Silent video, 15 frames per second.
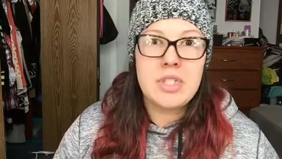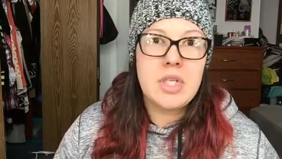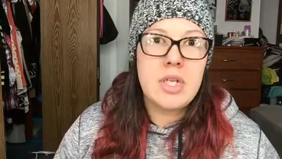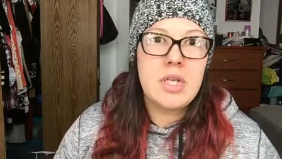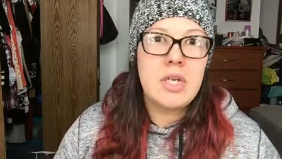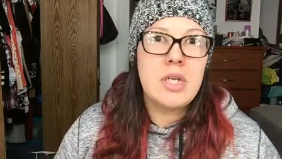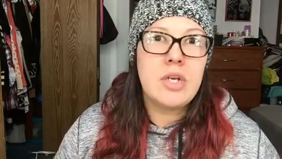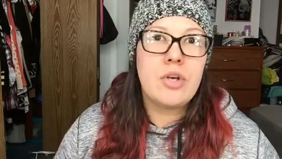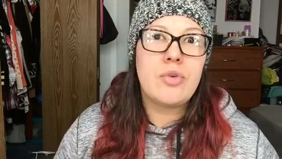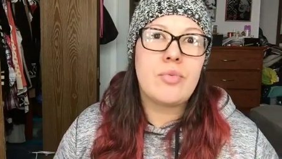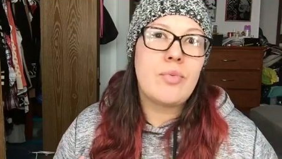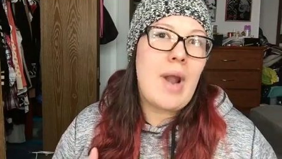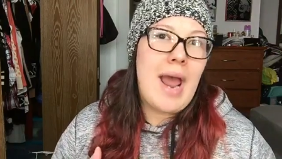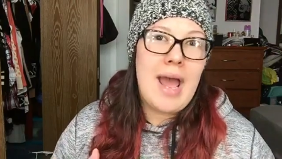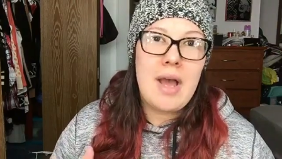gonna
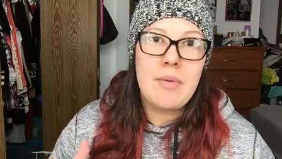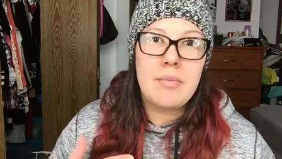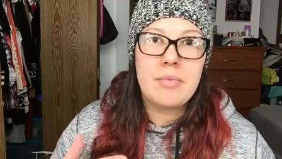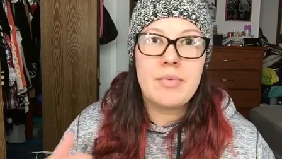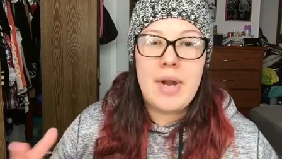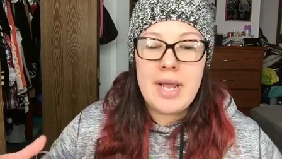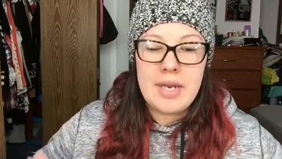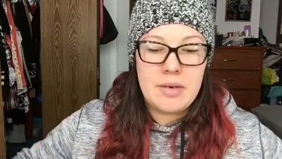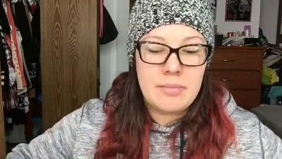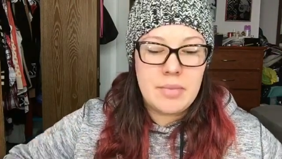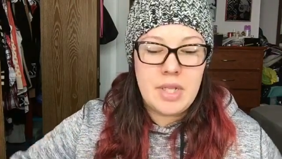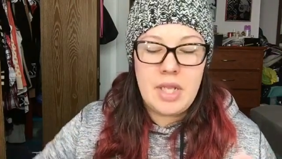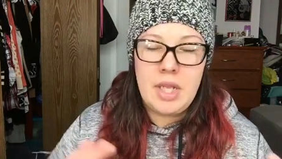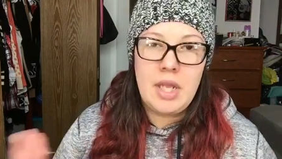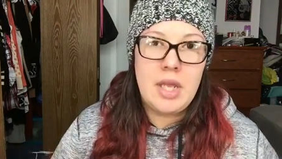grab
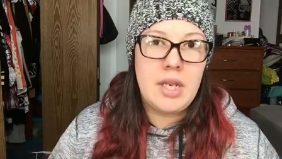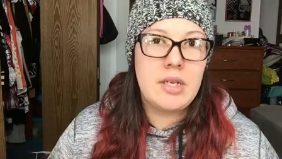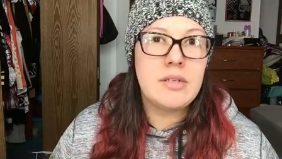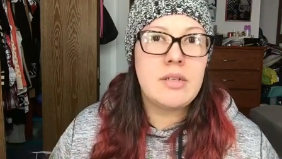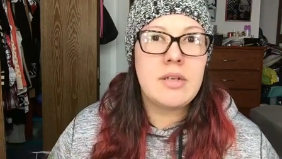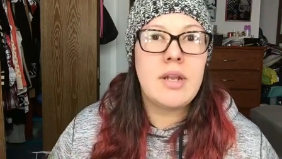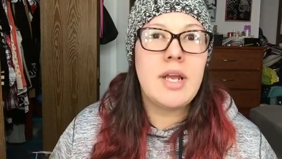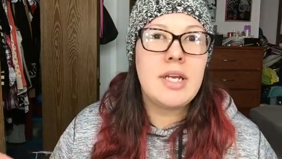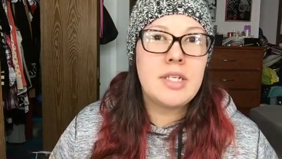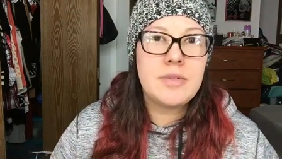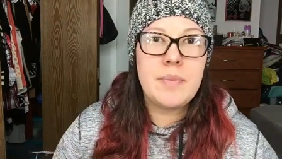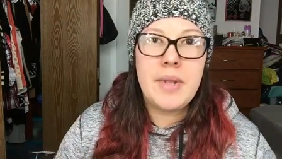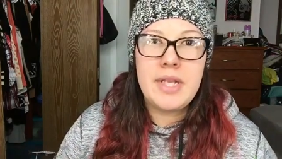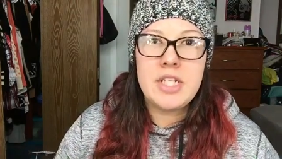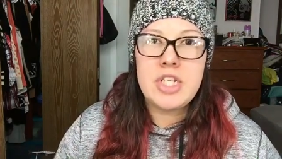randomly and
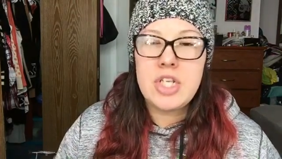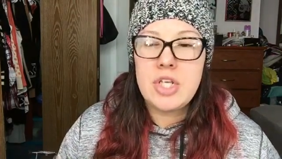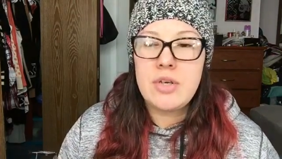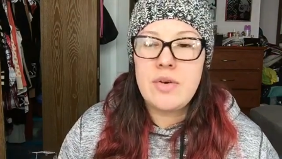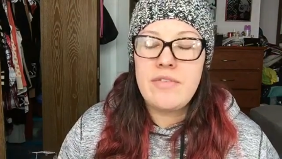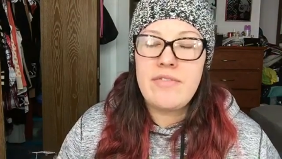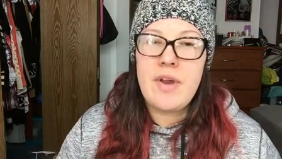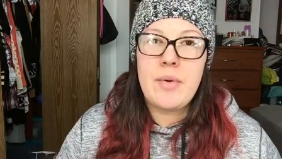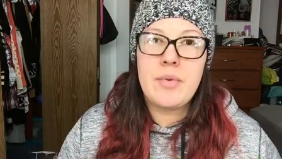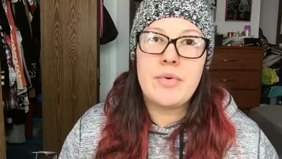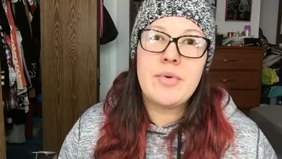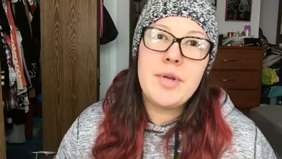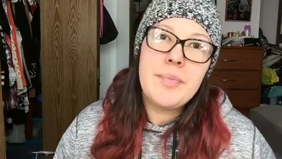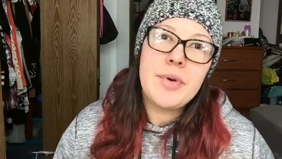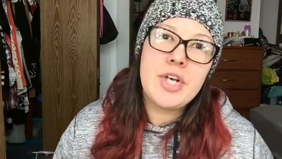explain to you if I would
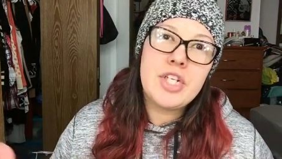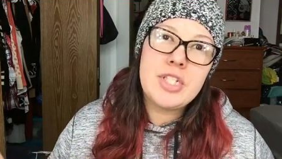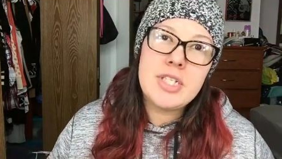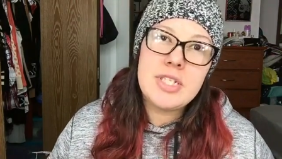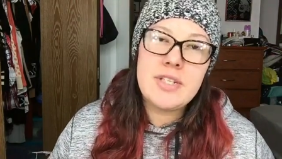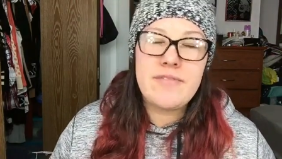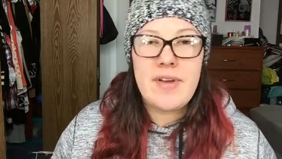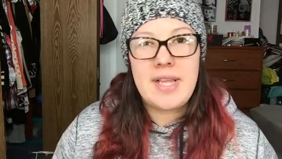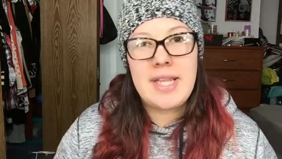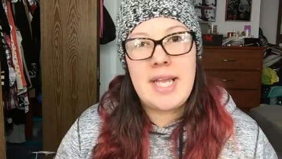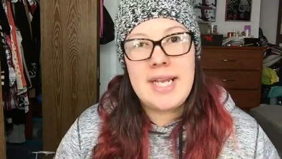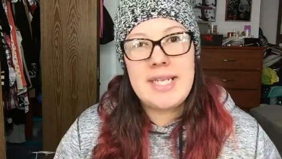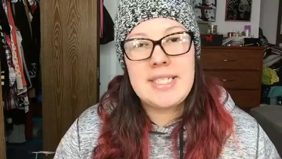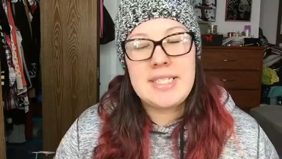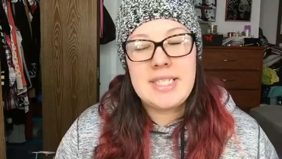repurchase, if I
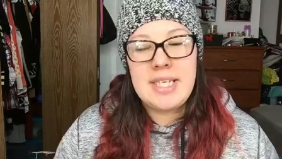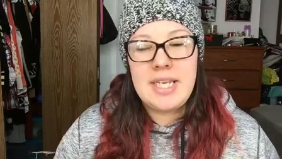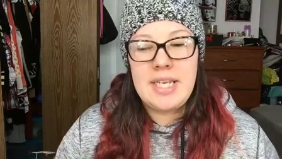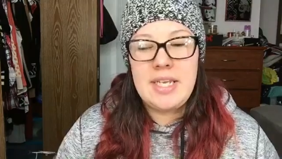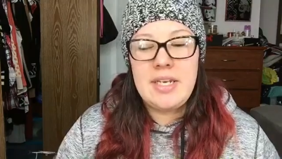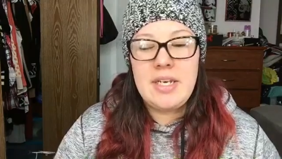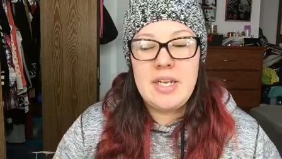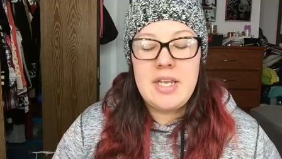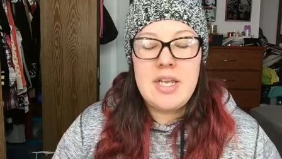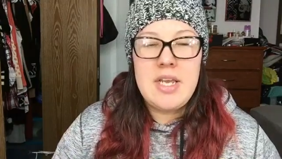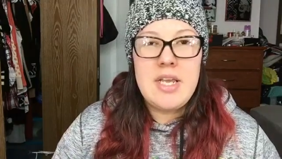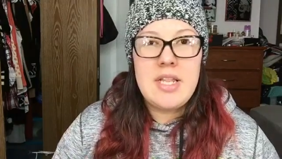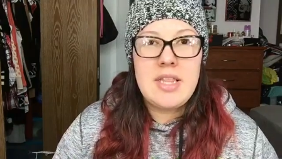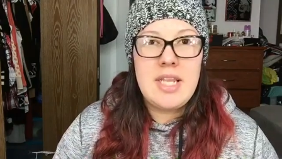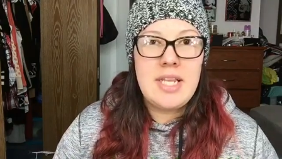liked it,
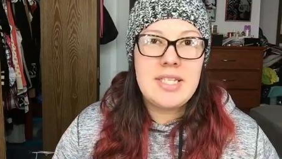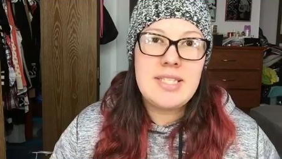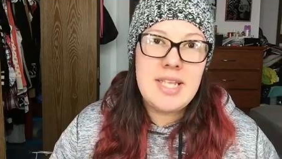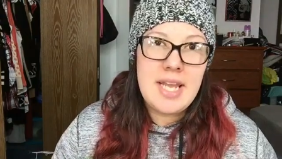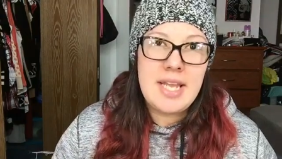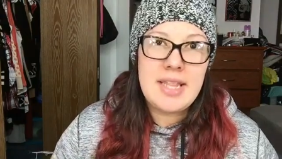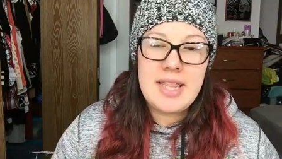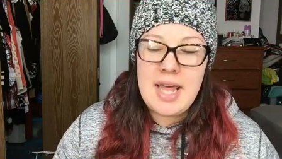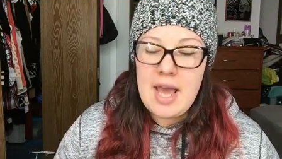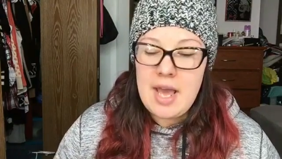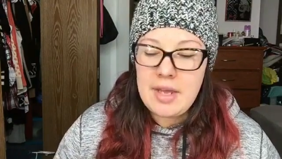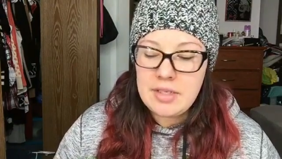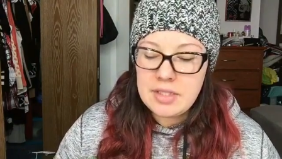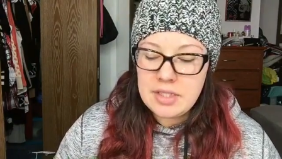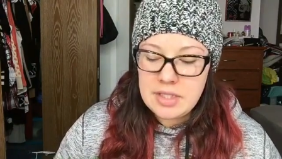things like
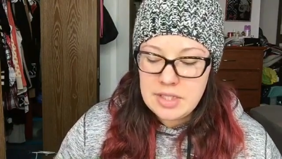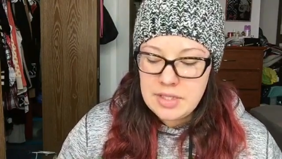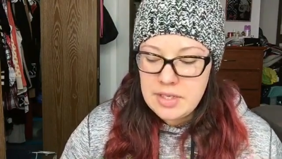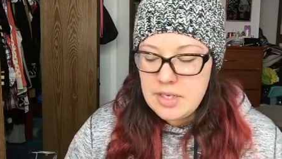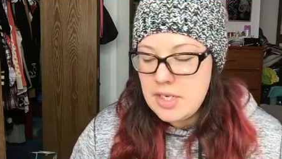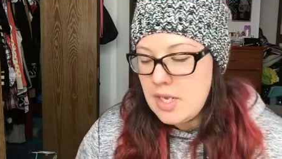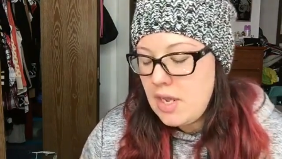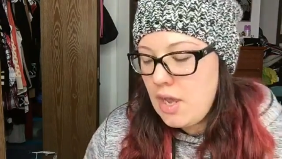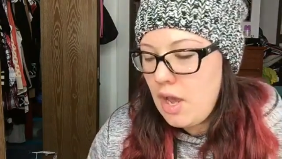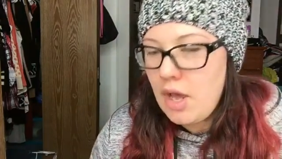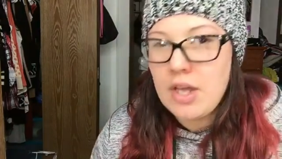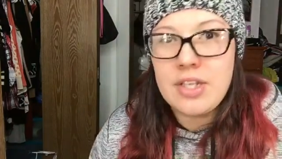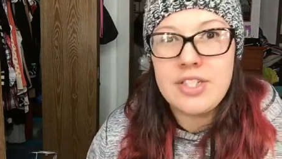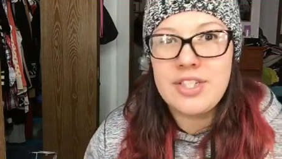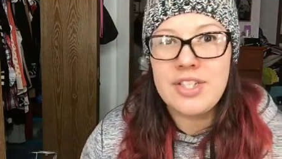that.
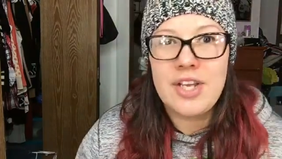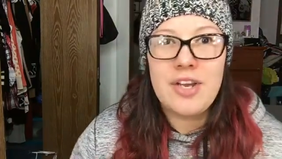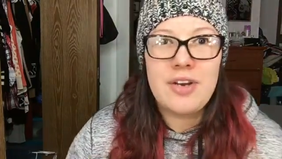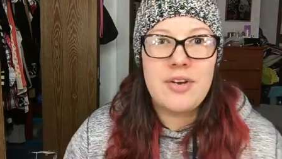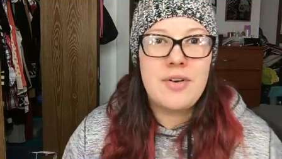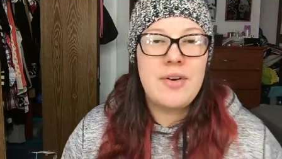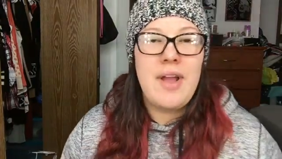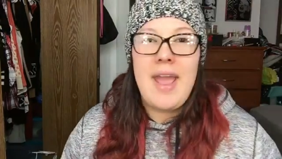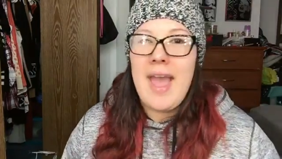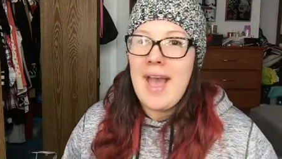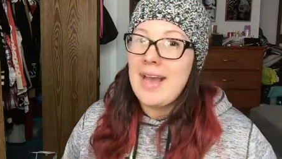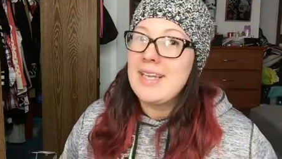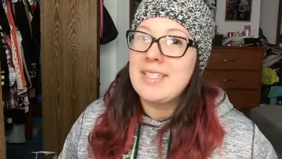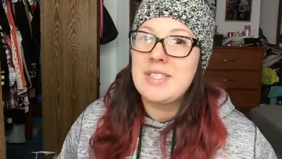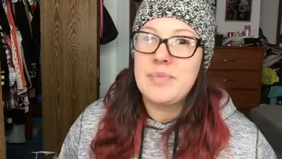Also, it
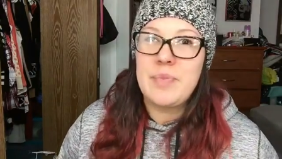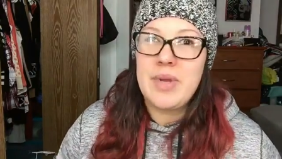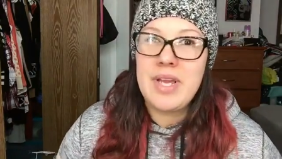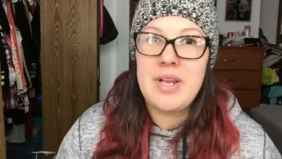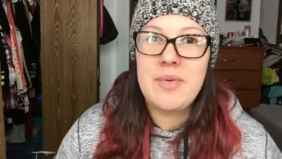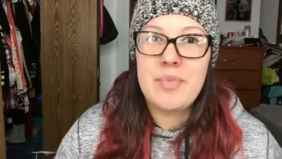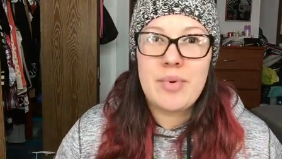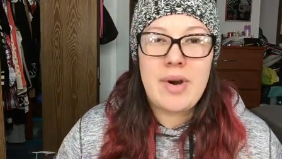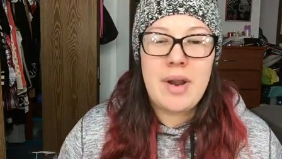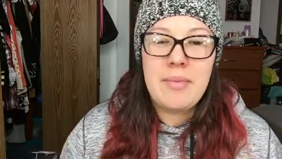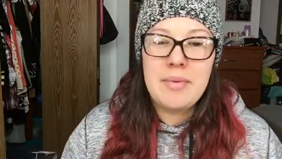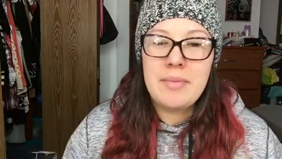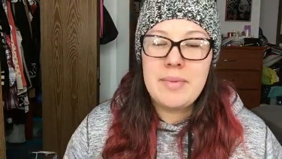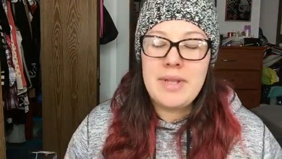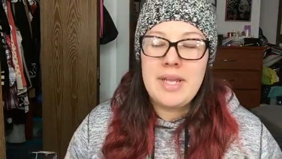has been
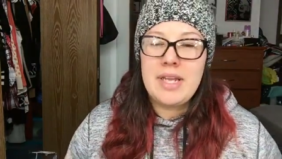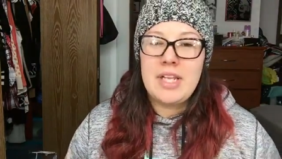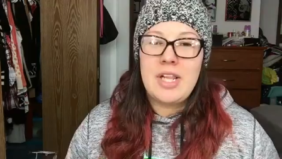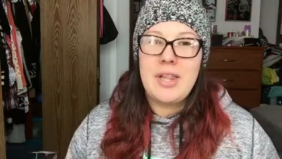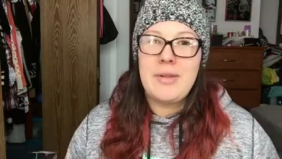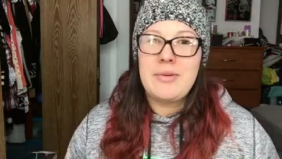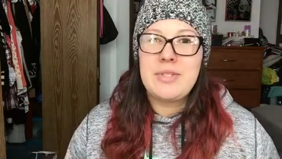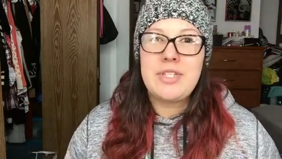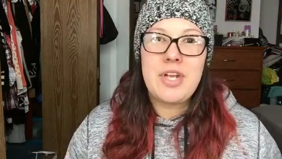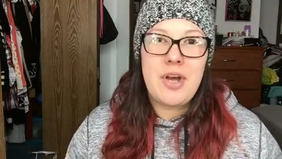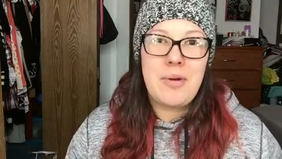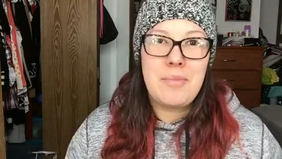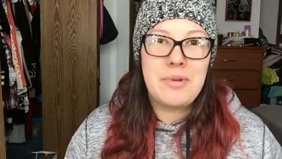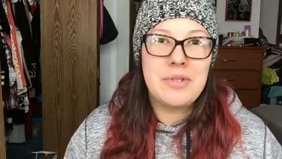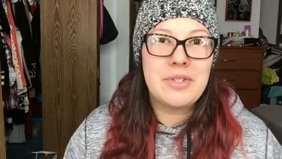probably close to
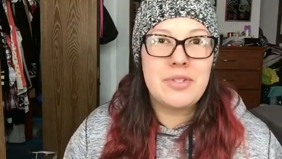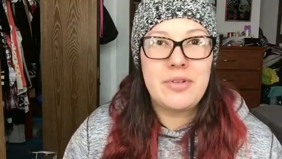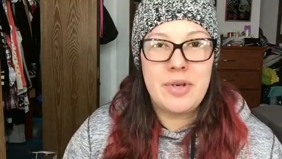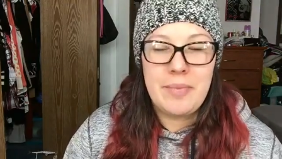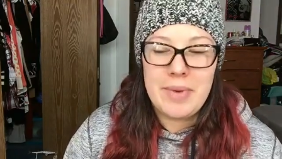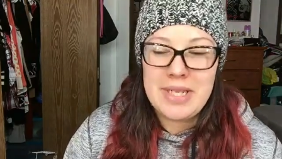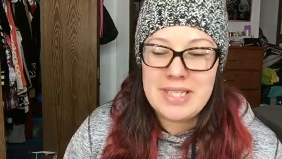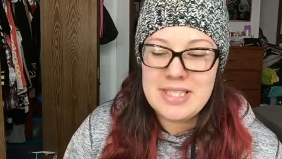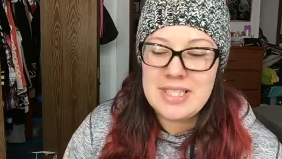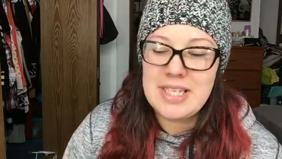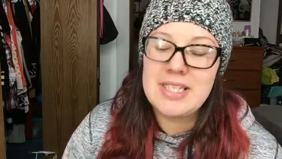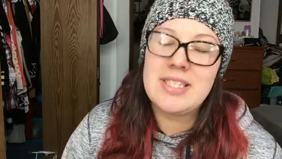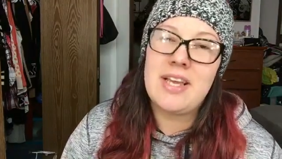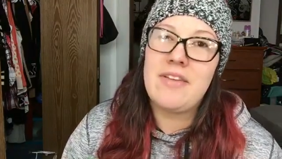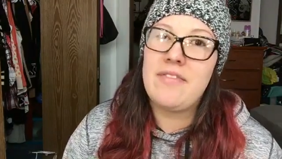almost 3 months
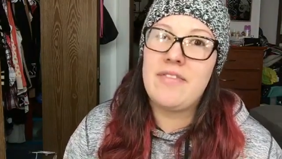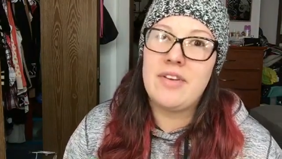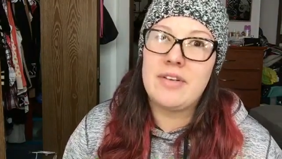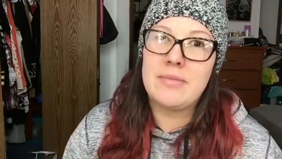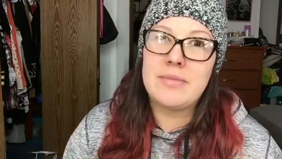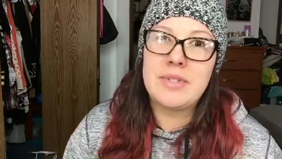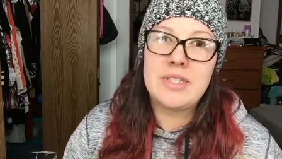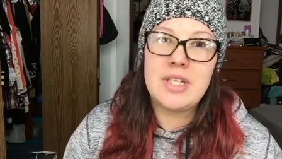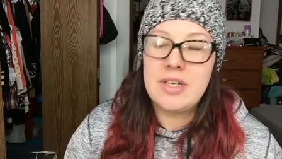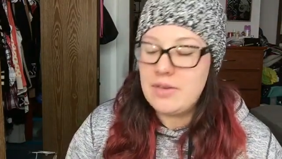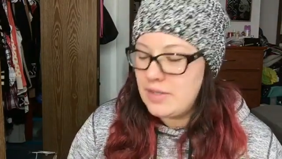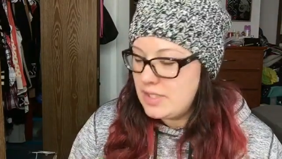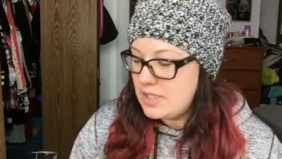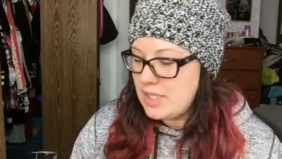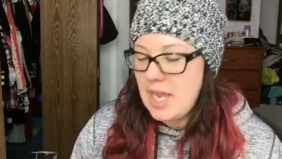since I filmed, so
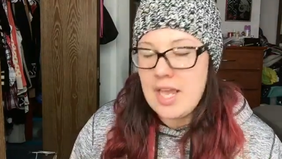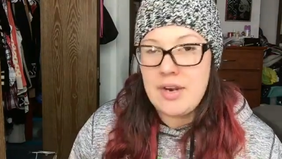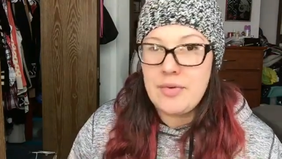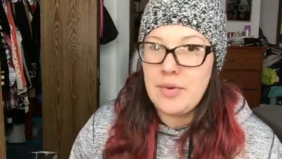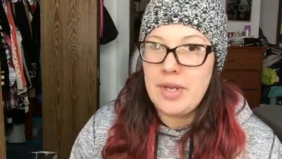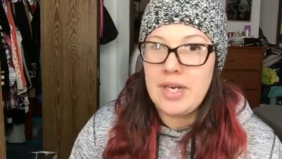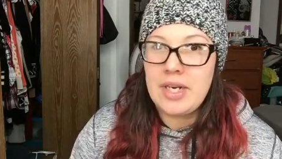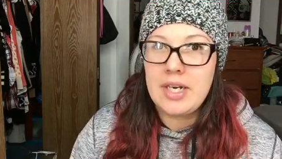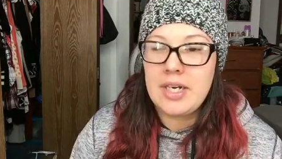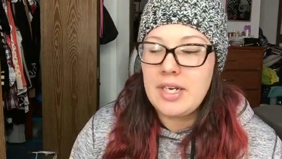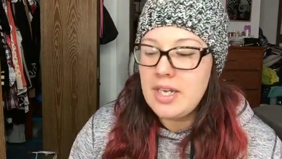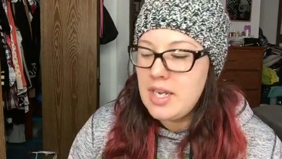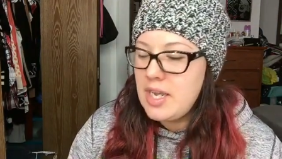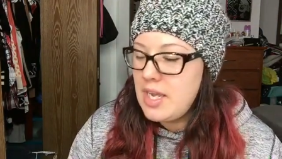it's kind of weird.